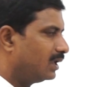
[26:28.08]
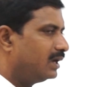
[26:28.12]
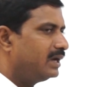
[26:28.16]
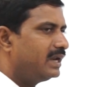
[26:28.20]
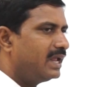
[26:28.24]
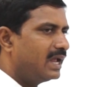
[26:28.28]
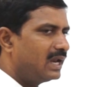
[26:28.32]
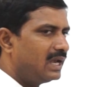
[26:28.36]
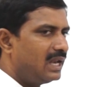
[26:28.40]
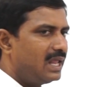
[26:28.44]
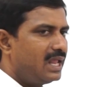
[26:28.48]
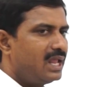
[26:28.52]

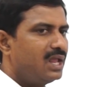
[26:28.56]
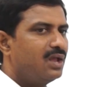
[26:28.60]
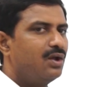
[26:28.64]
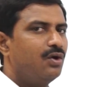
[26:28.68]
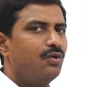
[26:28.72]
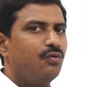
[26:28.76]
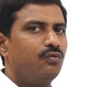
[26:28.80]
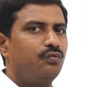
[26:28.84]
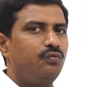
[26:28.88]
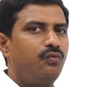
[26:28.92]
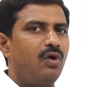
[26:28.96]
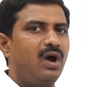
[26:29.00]
Nearly
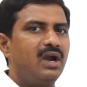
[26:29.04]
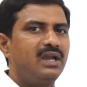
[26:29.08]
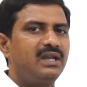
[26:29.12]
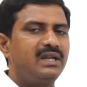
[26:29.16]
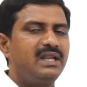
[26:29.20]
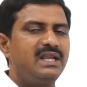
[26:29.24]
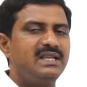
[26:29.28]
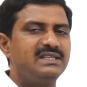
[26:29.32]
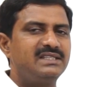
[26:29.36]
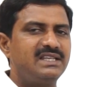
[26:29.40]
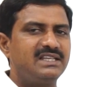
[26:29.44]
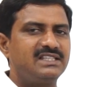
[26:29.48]

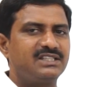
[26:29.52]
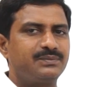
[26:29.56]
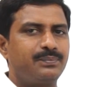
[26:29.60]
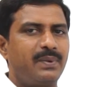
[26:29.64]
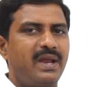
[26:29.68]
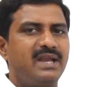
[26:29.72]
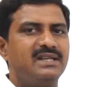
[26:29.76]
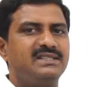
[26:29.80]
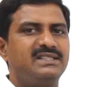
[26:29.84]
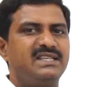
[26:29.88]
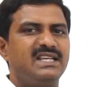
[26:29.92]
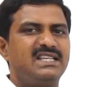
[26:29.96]

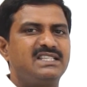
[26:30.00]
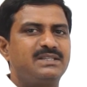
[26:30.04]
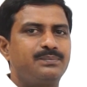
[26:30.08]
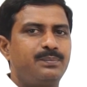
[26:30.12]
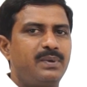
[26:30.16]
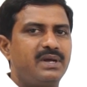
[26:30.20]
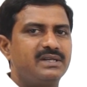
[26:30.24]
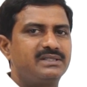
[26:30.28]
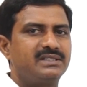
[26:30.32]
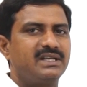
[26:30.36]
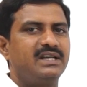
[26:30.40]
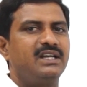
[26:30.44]

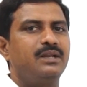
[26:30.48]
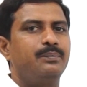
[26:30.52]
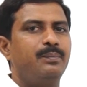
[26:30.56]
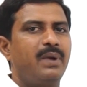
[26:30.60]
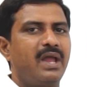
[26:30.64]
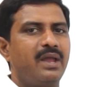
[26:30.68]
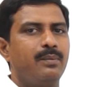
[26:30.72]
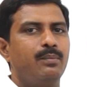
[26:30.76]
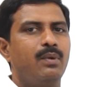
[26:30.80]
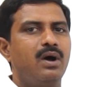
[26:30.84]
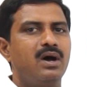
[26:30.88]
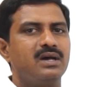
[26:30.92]
46.6%
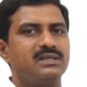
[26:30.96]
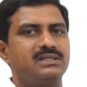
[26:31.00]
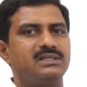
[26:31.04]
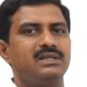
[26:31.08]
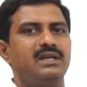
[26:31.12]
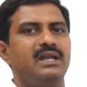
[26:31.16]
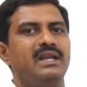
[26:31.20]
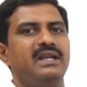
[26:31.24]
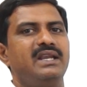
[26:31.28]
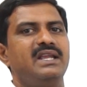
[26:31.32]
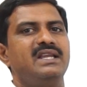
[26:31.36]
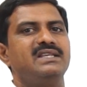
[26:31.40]
by mass
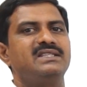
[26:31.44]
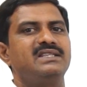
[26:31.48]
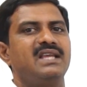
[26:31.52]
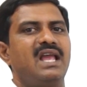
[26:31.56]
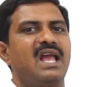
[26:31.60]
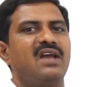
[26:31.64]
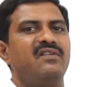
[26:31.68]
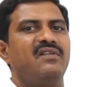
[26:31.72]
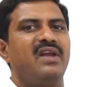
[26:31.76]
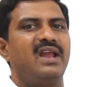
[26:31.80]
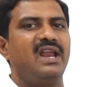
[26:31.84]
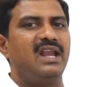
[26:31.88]
it is
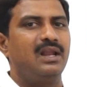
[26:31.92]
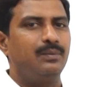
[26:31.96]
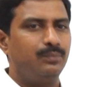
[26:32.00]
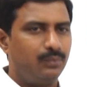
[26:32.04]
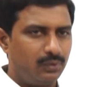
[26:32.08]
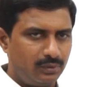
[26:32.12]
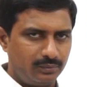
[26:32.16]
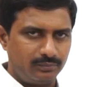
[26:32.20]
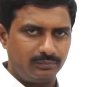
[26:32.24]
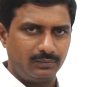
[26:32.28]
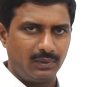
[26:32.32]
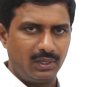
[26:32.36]

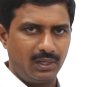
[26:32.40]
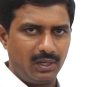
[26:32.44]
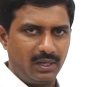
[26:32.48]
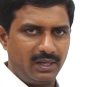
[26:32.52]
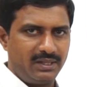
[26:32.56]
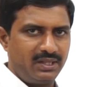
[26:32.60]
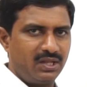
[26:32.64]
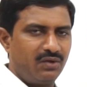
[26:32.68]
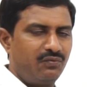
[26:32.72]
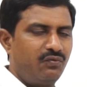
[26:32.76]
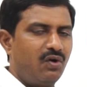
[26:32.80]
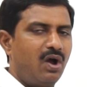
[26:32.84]
available in
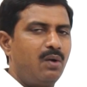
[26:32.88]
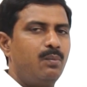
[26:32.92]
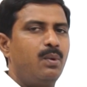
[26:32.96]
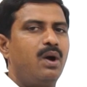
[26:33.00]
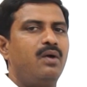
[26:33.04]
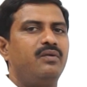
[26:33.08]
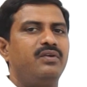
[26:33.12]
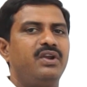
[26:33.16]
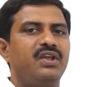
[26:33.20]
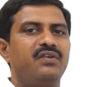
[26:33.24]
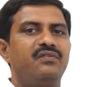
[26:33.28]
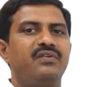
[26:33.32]
the form
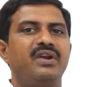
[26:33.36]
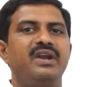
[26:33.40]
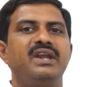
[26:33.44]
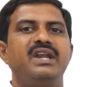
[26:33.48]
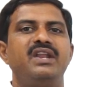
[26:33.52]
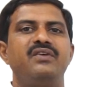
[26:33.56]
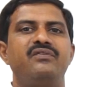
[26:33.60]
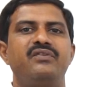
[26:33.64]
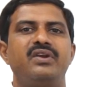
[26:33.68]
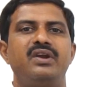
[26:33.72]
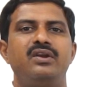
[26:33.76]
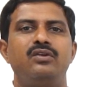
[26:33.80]
of
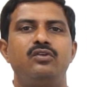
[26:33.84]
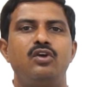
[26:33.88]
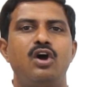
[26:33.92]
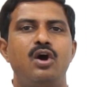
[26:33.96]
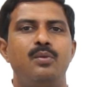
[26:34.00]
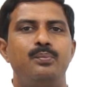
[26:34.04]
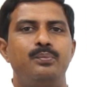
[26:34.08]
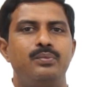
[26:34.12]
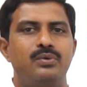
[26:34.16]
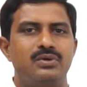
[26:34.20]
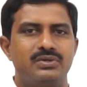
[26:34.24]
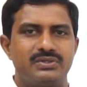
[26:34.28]
different
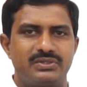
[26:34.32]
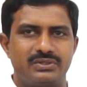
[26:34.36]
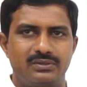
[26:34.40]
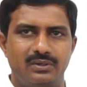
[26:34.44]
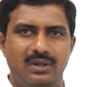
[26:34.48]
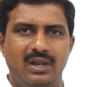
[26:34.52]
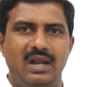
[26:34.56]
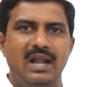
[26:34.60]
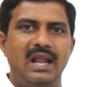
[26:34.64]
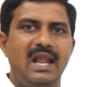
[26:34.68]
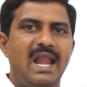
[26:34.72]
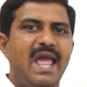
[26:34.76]
compounds
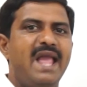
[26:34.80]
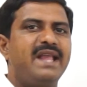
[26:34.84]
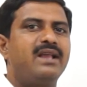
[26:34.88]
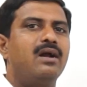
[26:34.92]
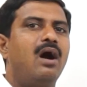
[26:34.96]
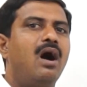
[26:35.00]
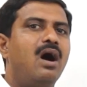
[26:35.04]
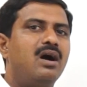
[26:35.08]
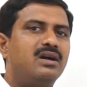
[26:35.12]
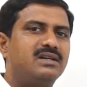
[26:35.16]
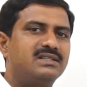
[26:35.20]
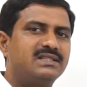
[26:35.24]
like
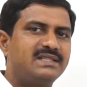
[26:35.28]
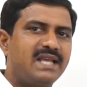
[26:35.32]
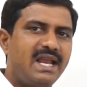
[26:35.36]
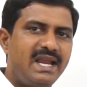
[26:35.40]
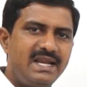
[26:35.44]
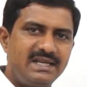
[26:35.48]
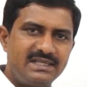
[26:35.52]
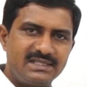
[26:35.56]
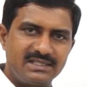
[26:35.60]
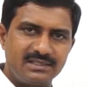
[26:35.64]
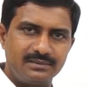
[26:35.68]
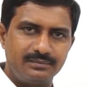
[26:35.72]

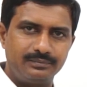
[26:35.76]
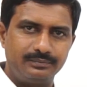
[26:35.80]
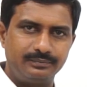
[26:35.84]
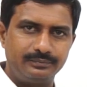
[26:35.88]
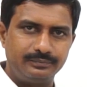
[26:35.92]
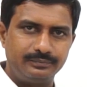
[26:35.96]
oxides,